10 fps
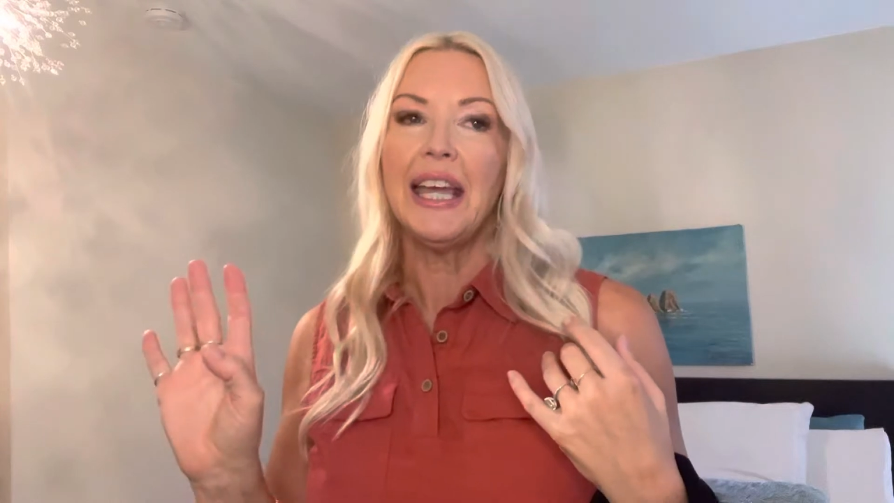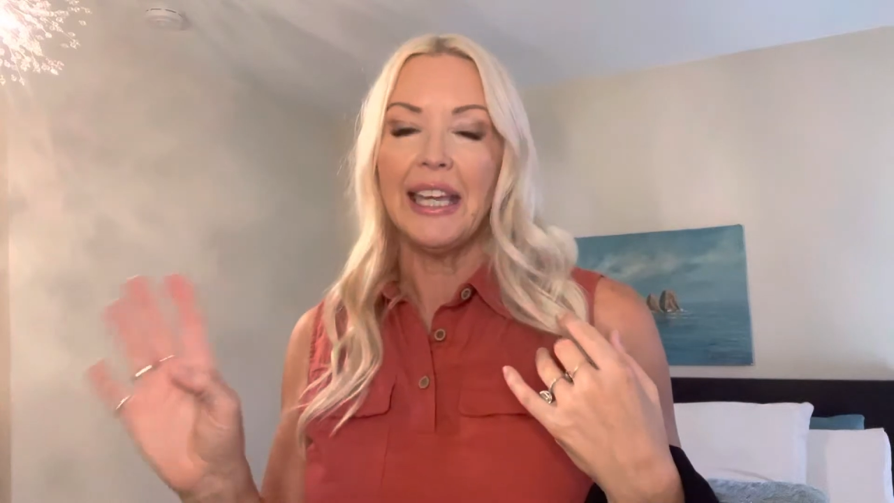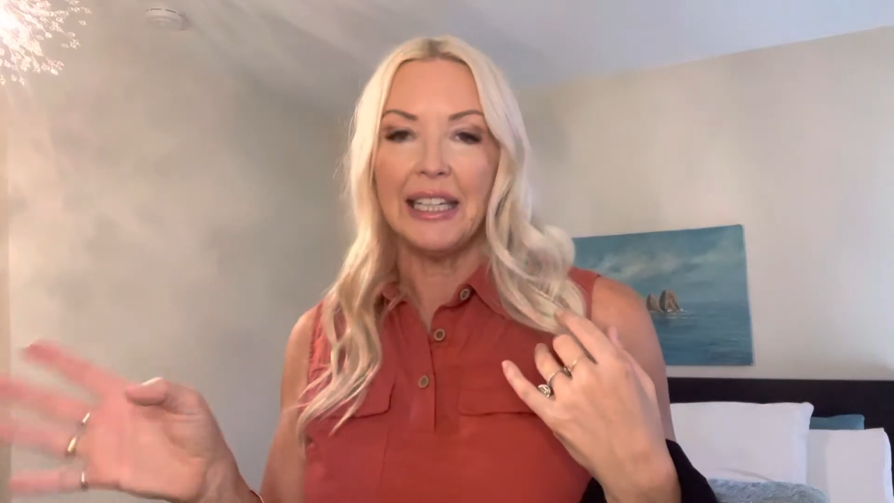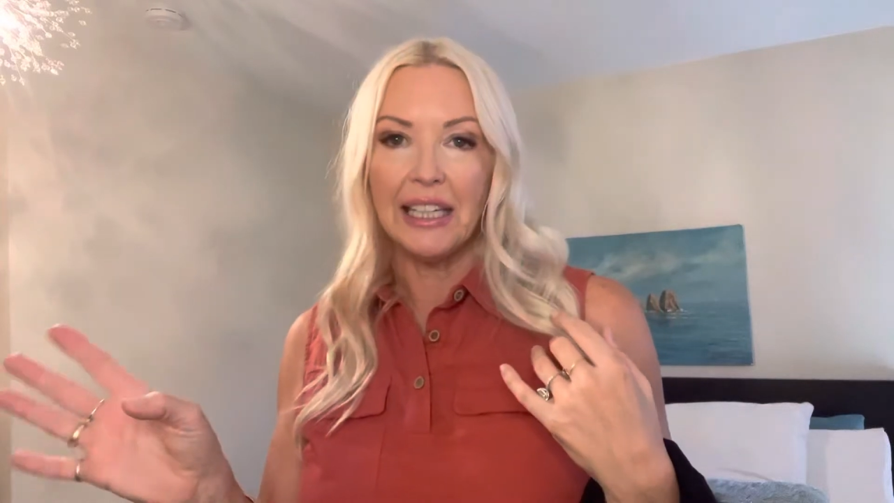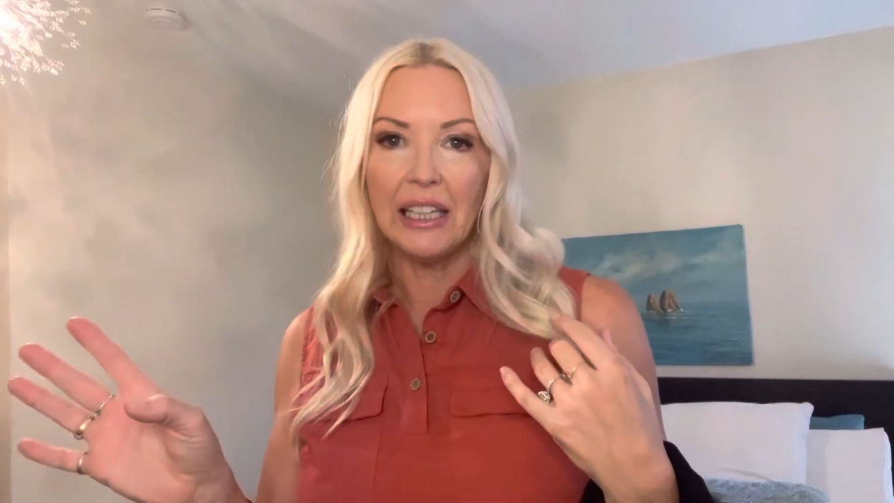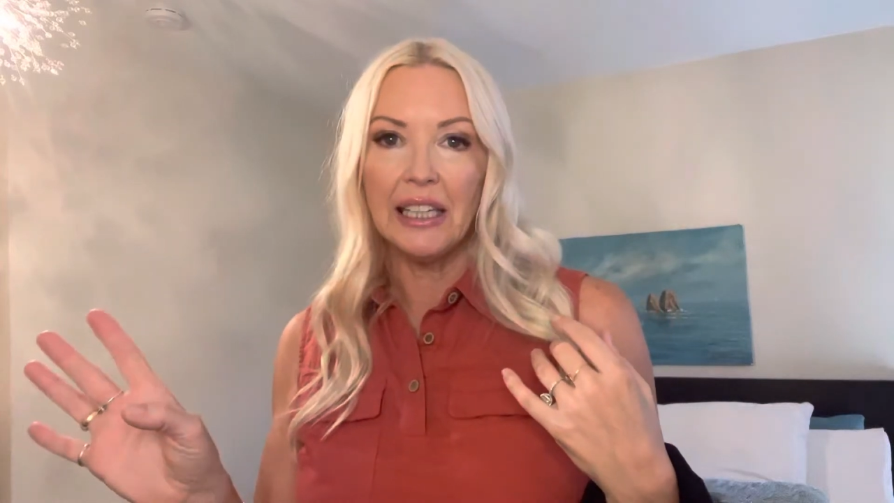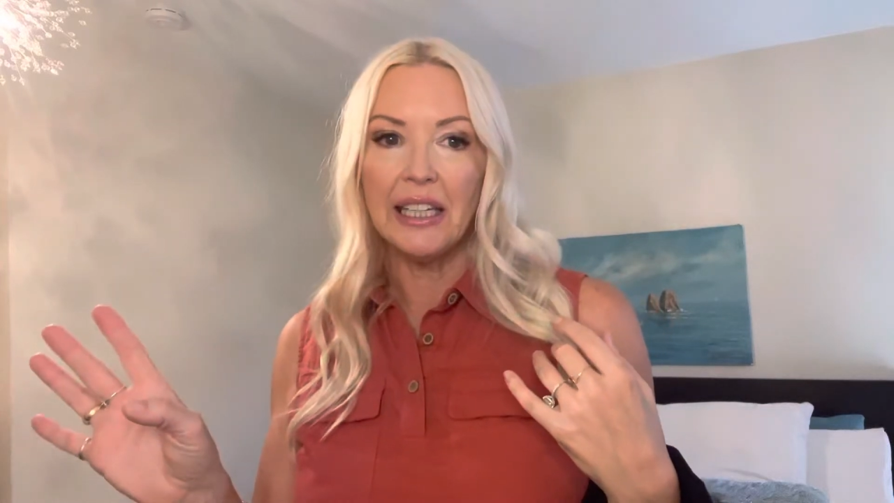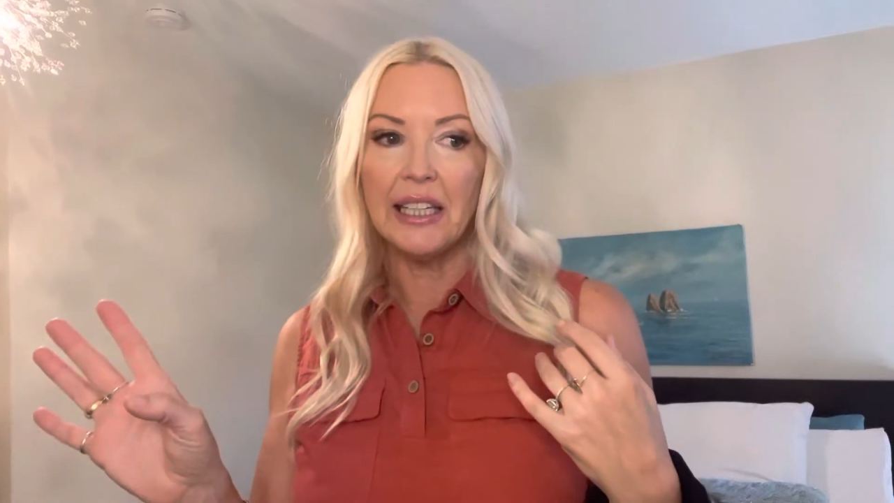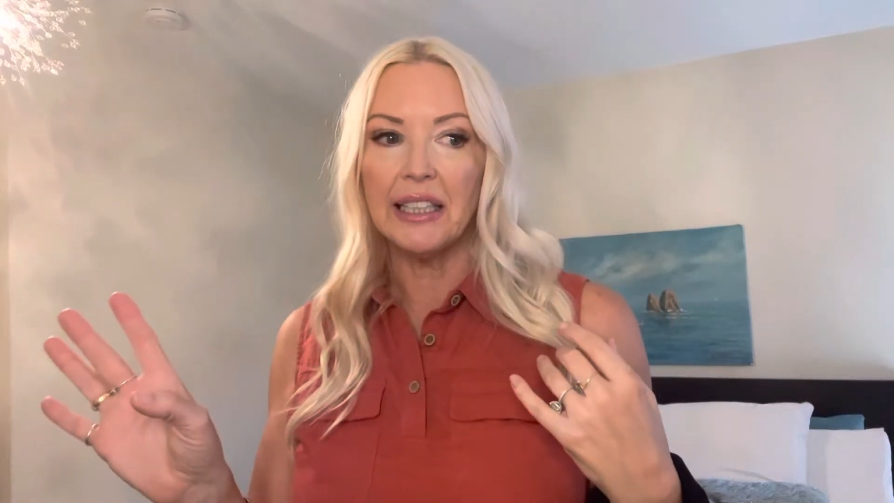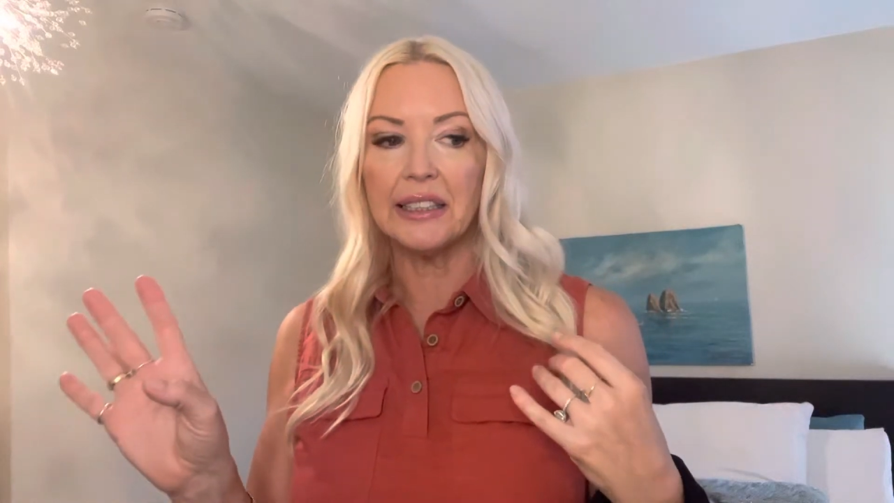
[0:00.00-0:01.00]
in
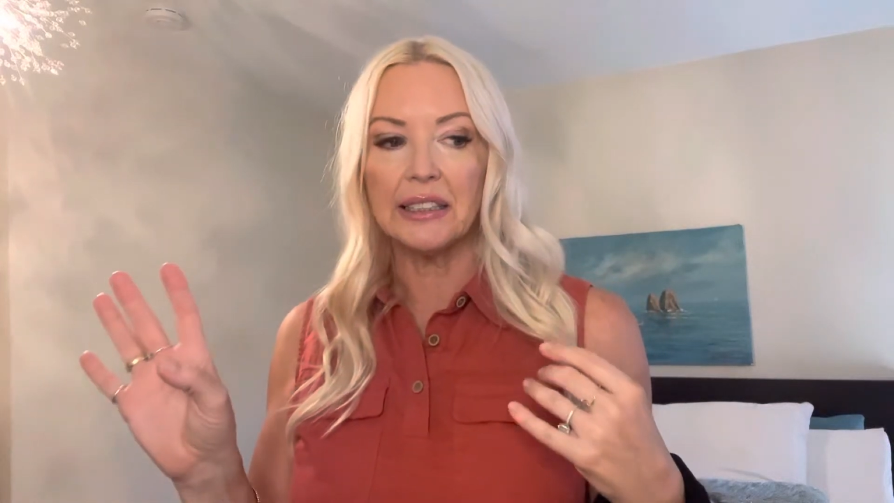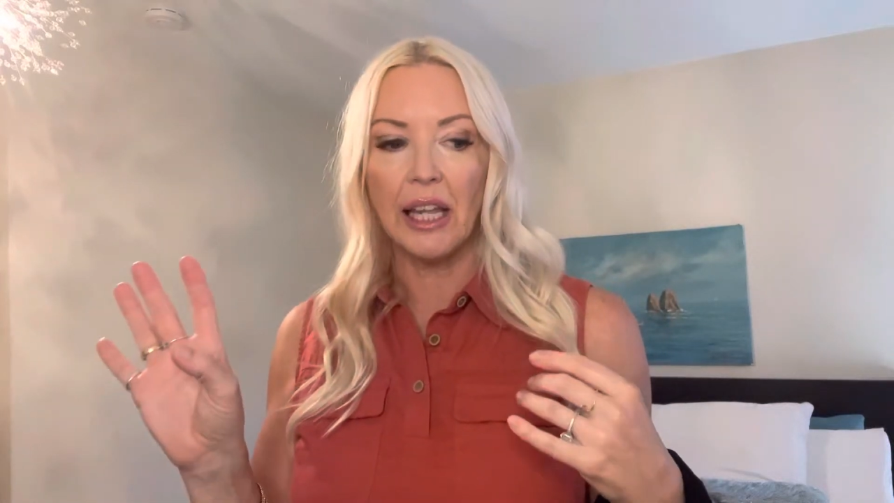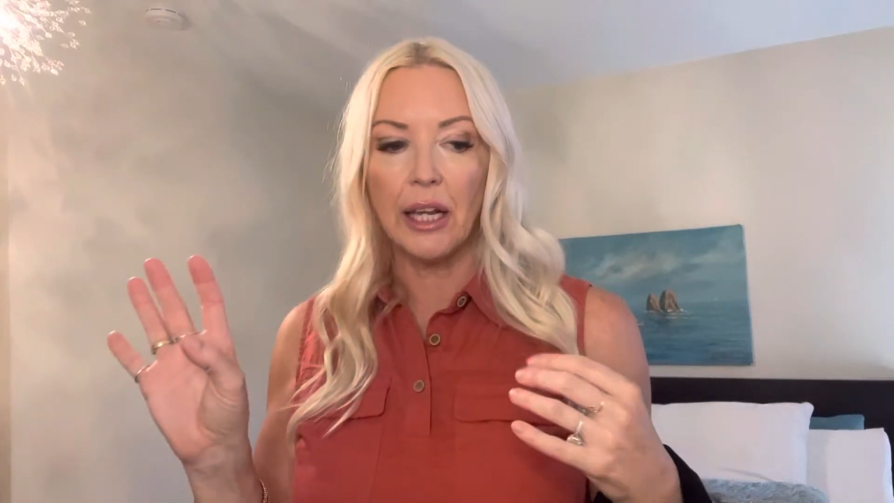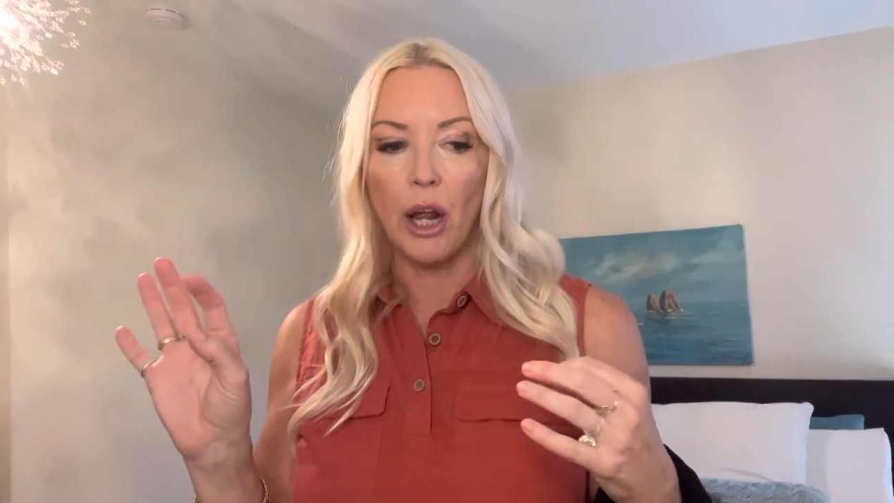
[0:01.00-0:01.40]
Italy is like